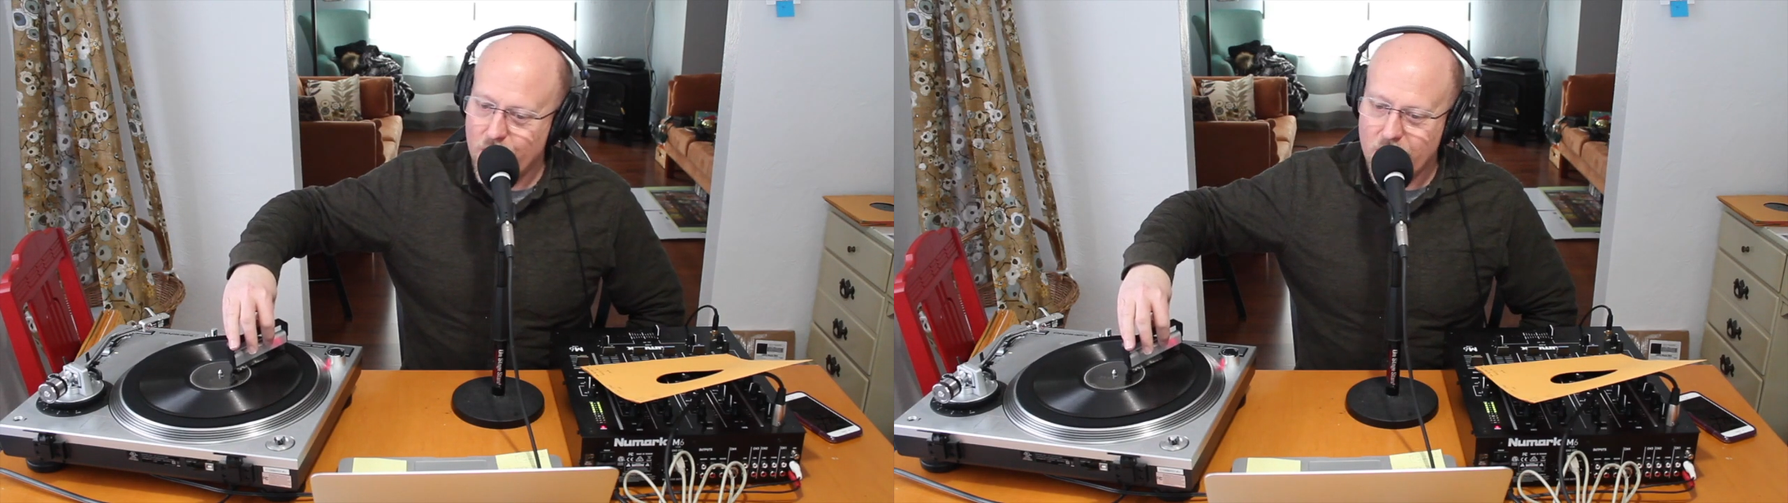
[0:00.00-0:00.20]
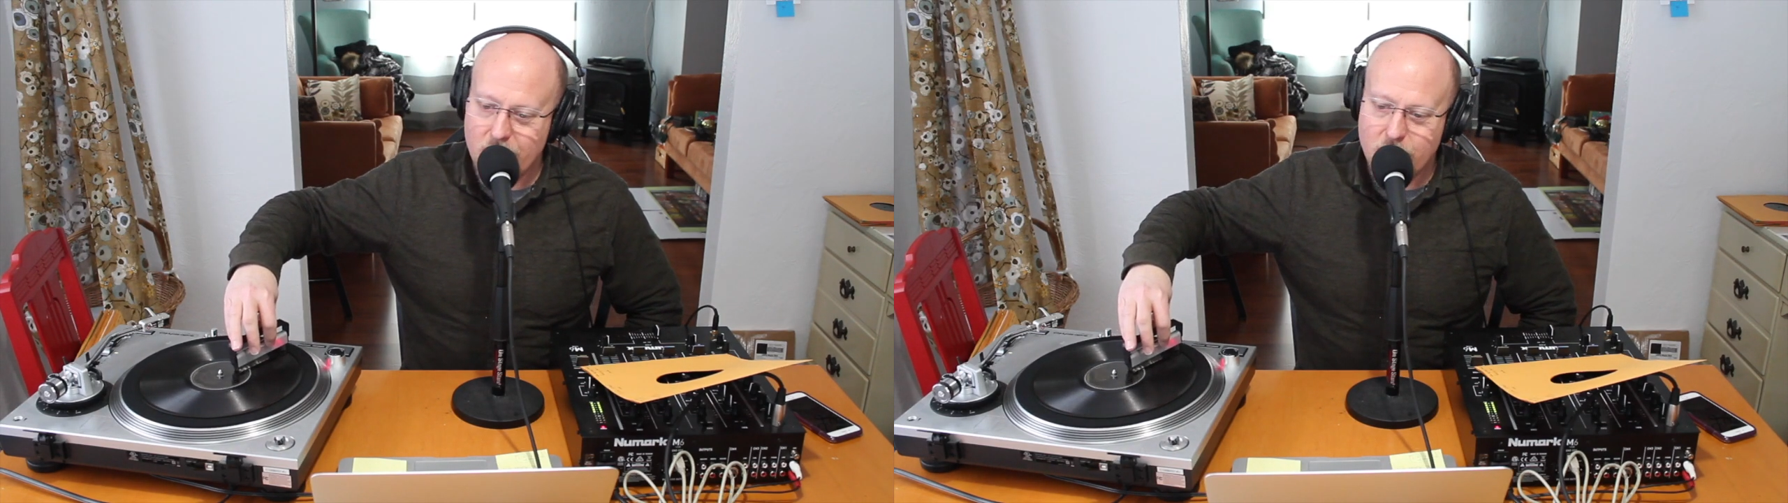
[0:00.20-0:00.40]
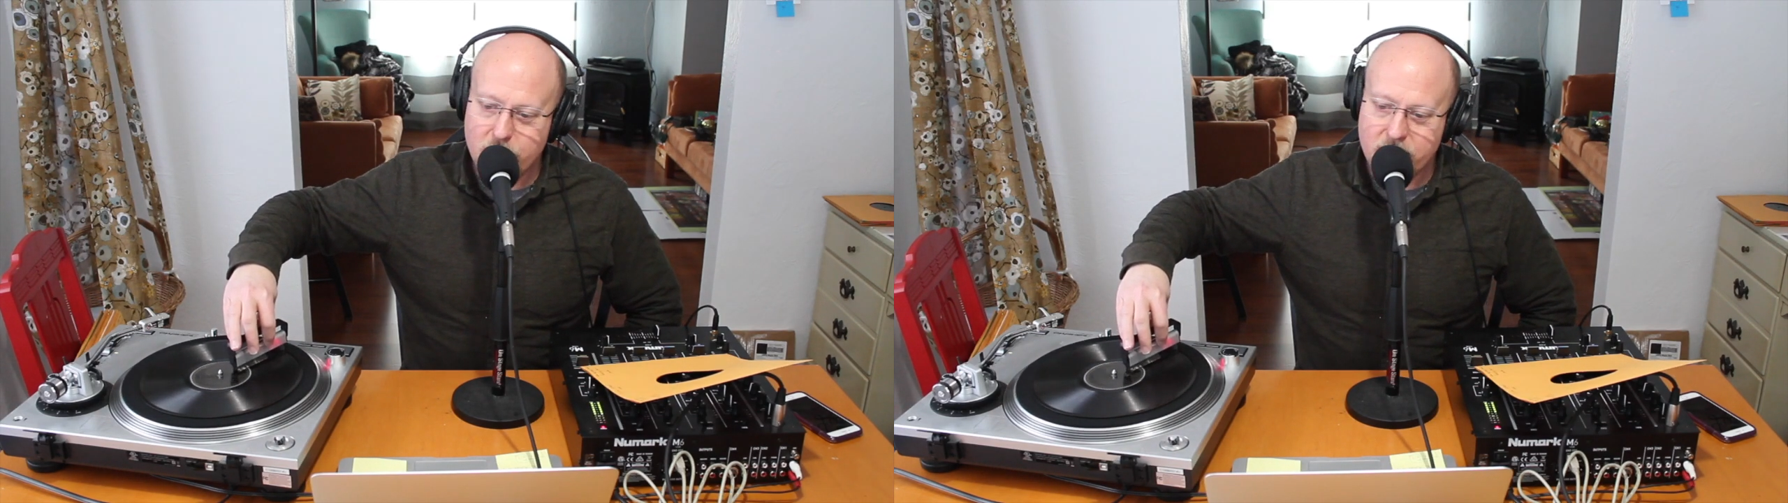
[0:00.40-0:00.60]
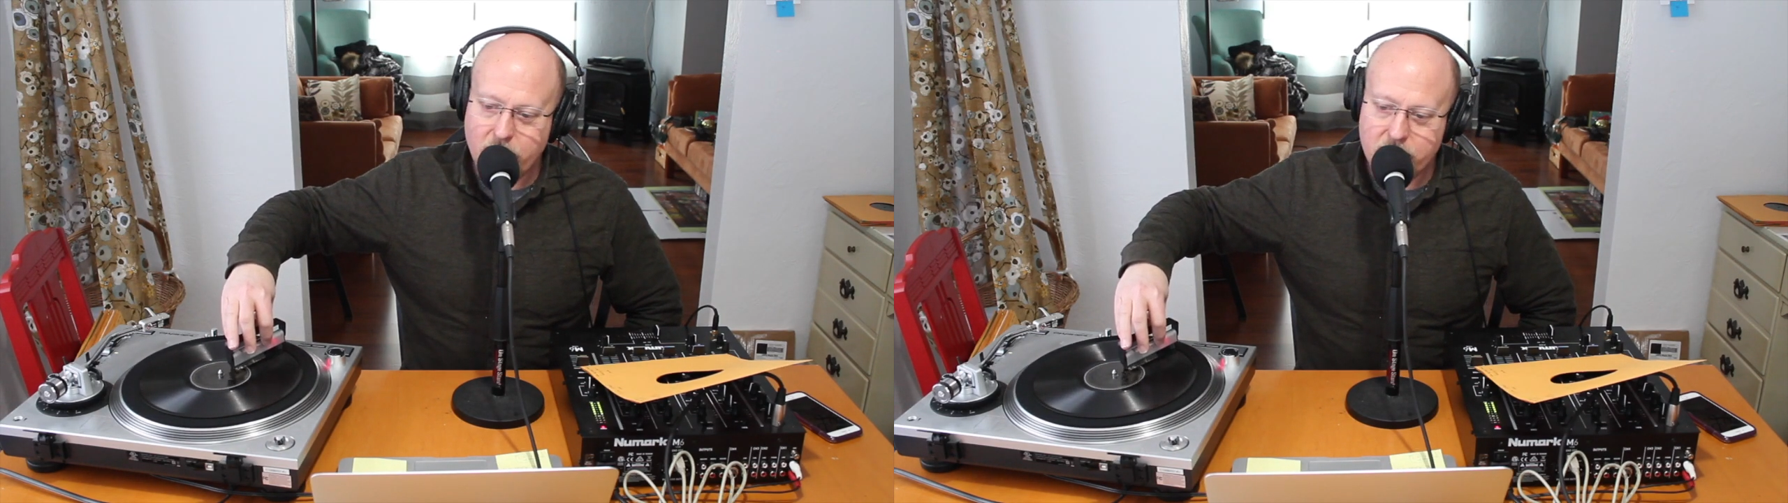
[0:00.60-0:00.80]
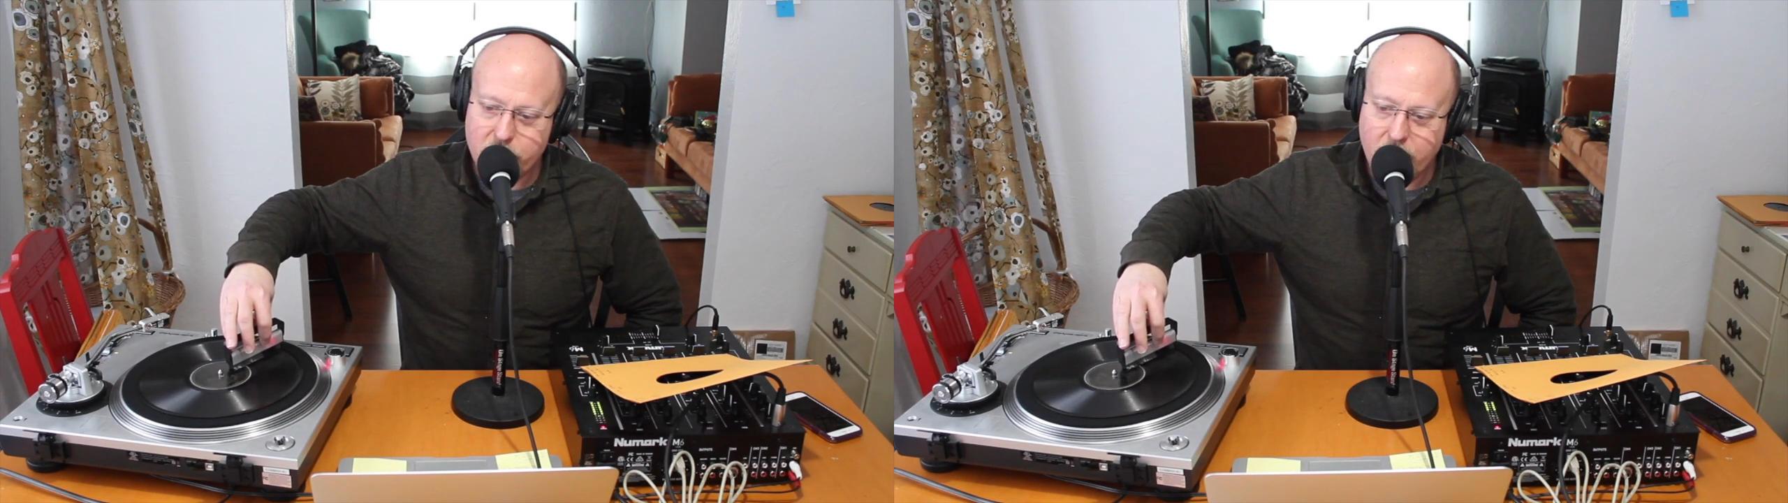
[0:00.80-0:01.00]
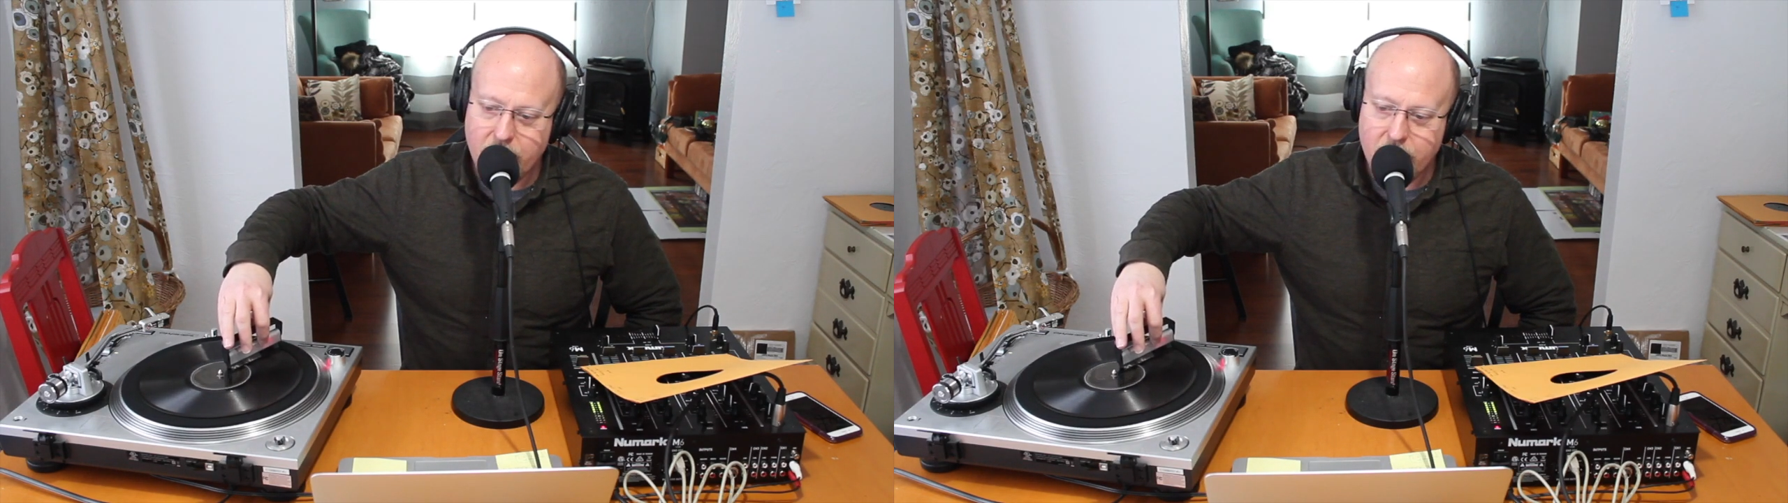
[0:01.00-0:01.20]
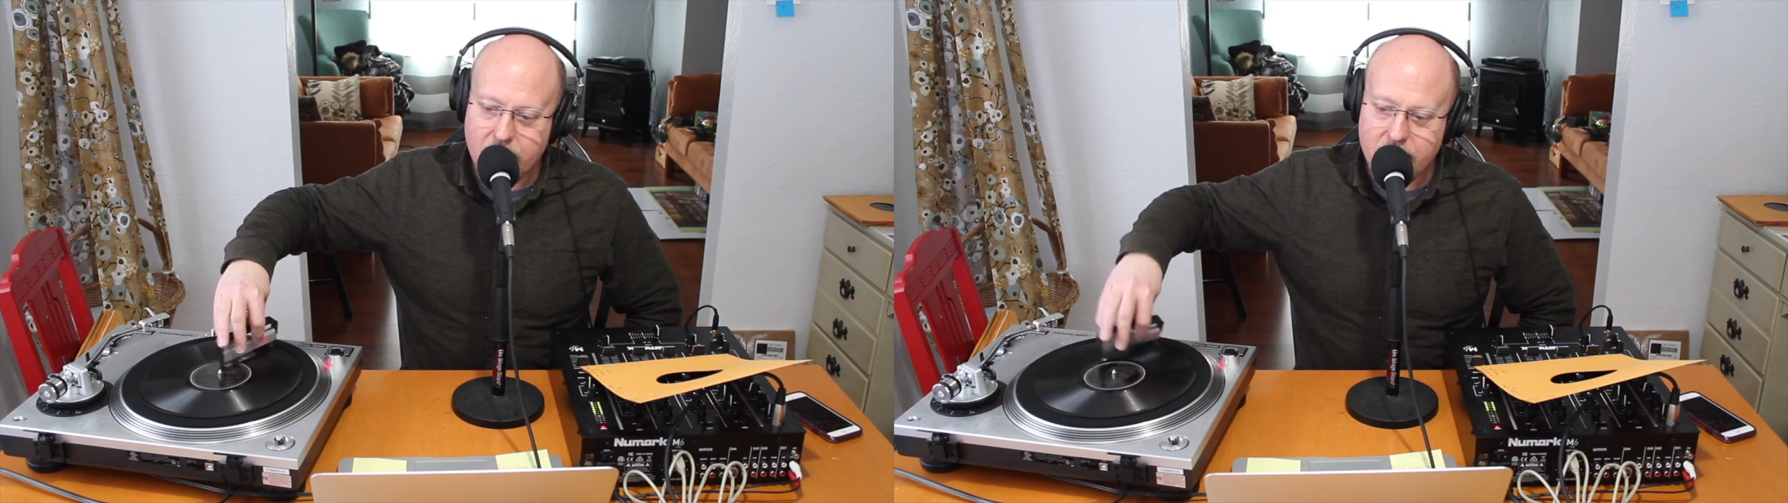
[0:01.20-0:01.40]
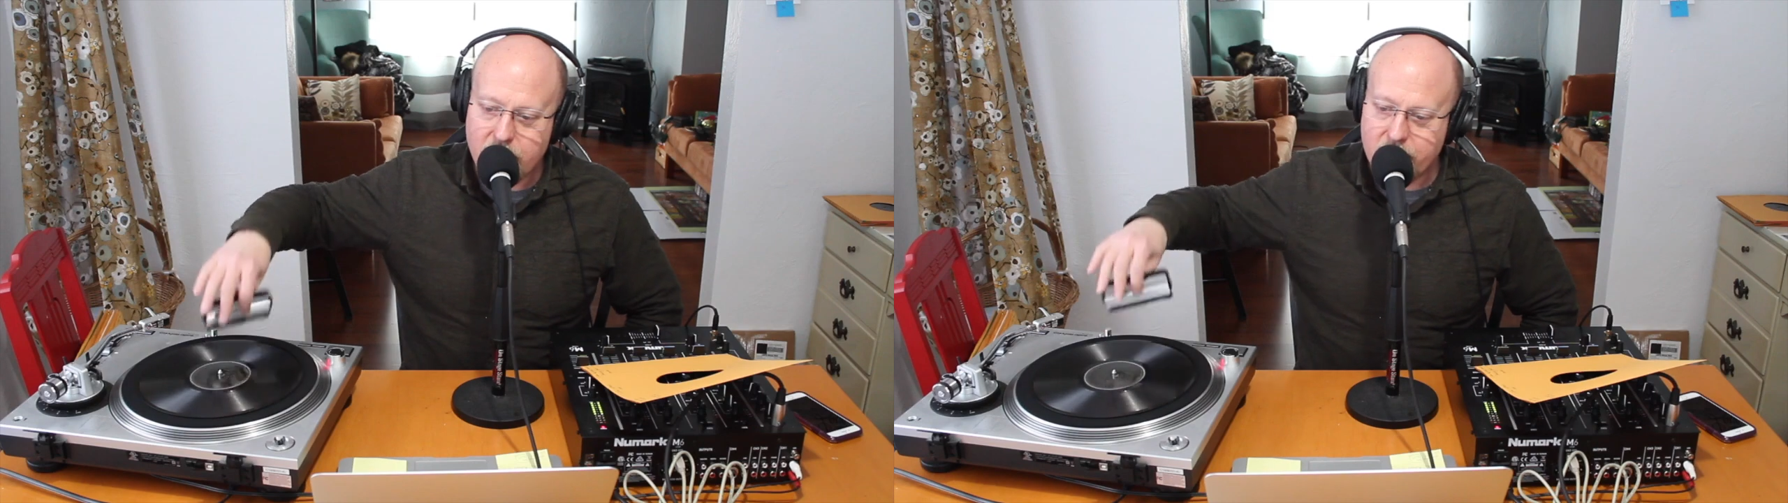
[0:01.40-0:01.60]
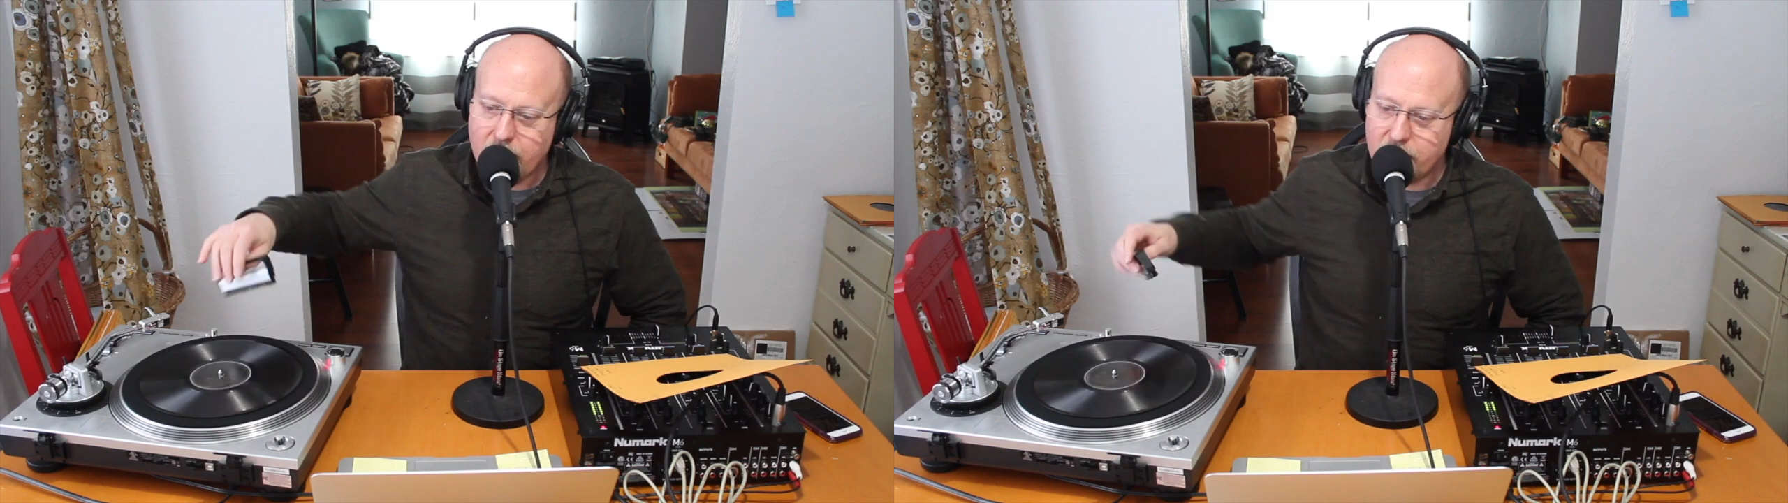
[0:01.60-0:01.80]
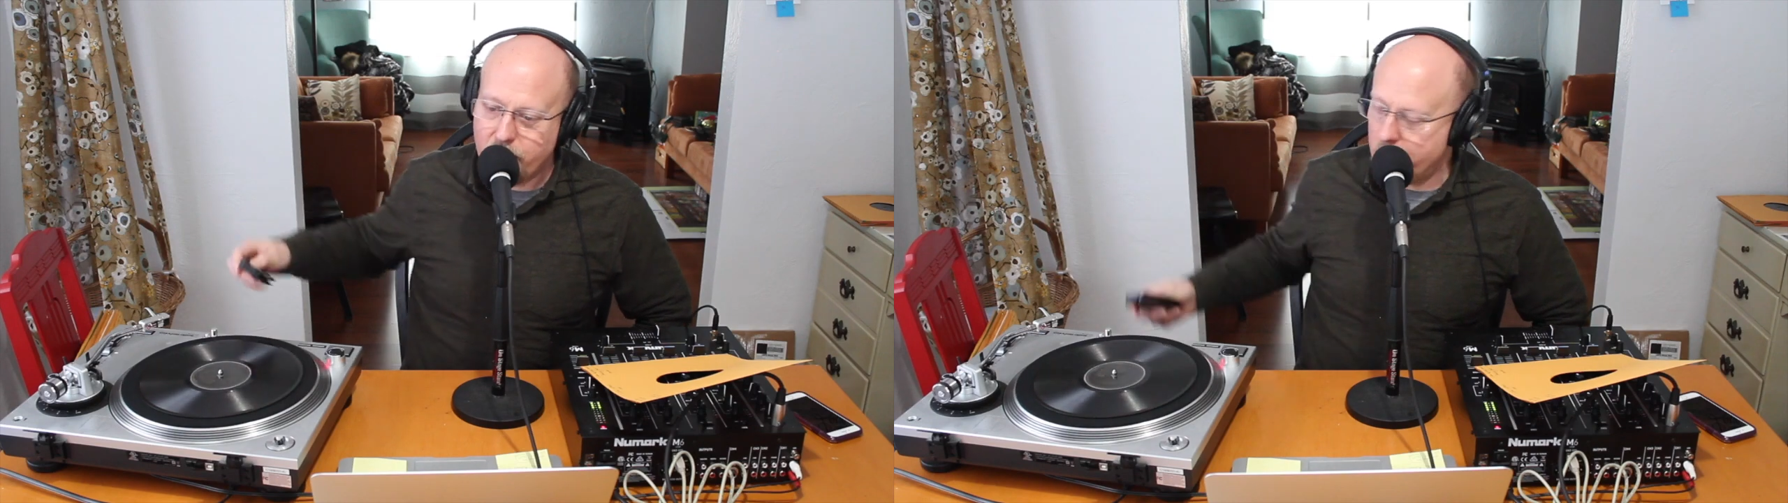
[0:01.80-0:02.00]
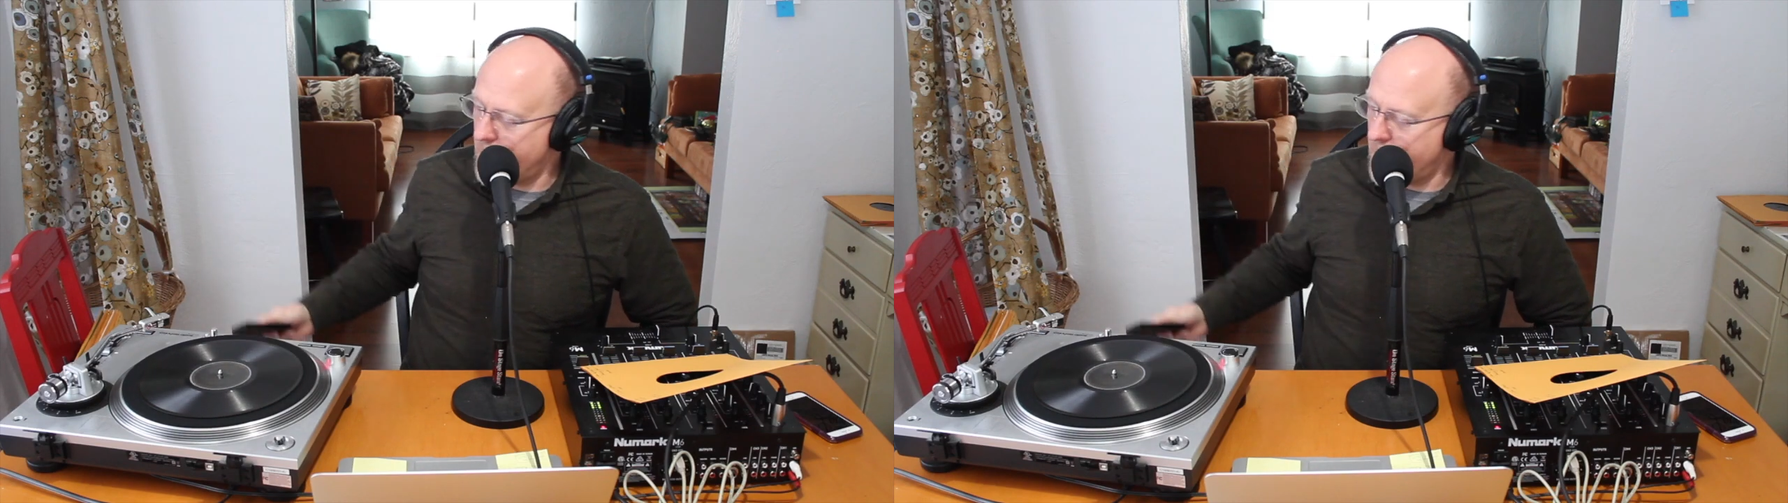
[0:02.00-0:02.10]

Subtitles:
Durr, who was also a tenor saxophone